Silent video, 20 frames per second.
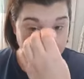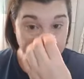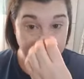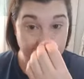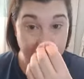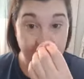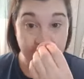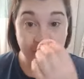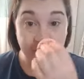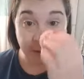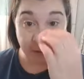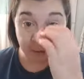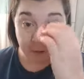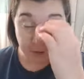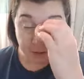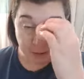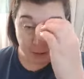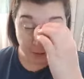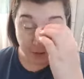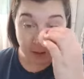not glued
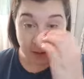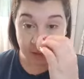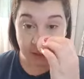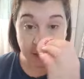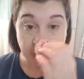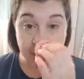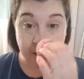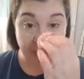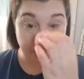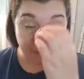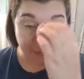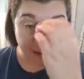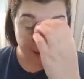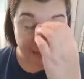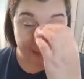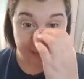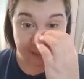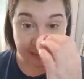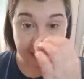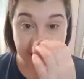to our
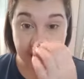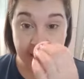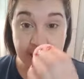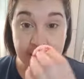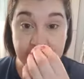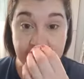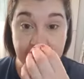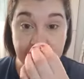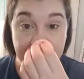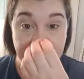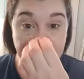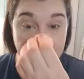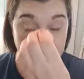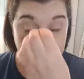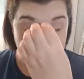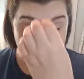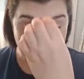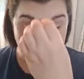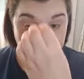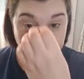devices and to the
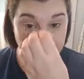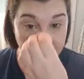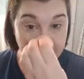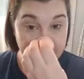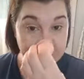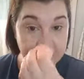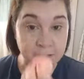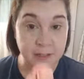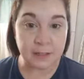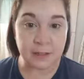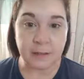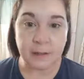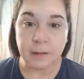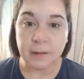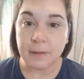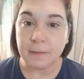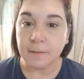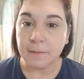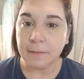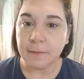television
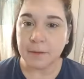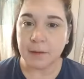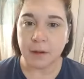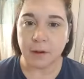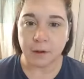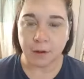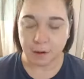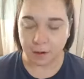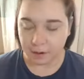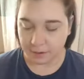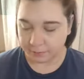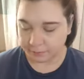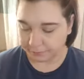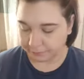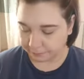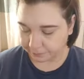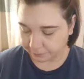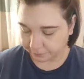or